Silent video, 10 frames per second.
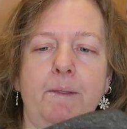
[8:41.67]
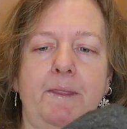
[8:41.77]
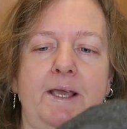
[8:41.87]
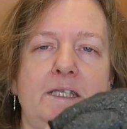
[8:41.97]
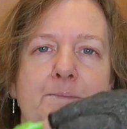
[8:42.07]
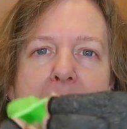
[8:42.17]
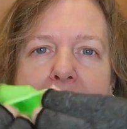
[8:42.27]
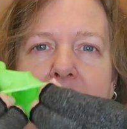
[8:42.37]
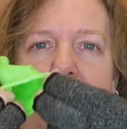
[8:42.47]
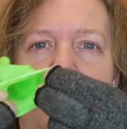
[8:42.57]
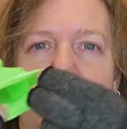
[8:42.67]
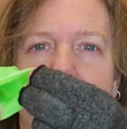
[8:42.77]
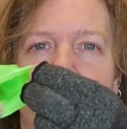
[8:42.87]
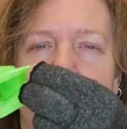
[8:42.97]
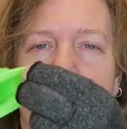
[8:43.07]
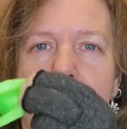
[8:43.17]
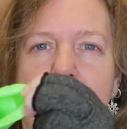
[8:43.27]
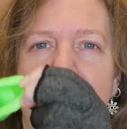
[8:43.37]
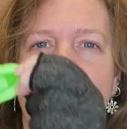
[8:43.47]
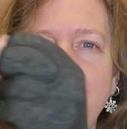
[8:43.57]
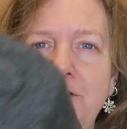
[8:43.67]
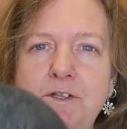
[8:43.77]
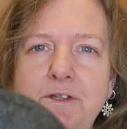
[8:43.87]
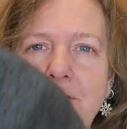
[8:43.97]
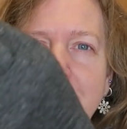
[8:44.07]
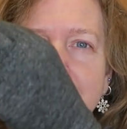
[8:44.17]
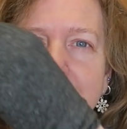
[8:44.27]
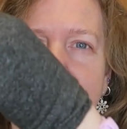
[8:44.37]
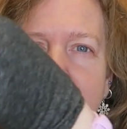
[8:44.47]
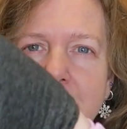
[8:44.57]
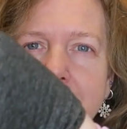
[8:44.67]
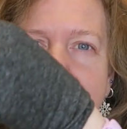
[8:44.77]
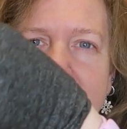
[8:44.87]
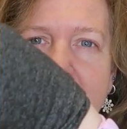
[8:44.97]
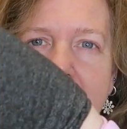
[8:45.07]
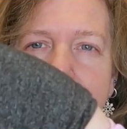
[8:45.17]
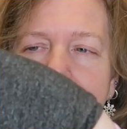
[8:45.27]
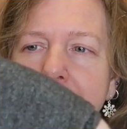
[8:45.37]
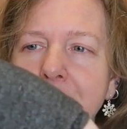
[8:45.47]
this bit will go around your tap,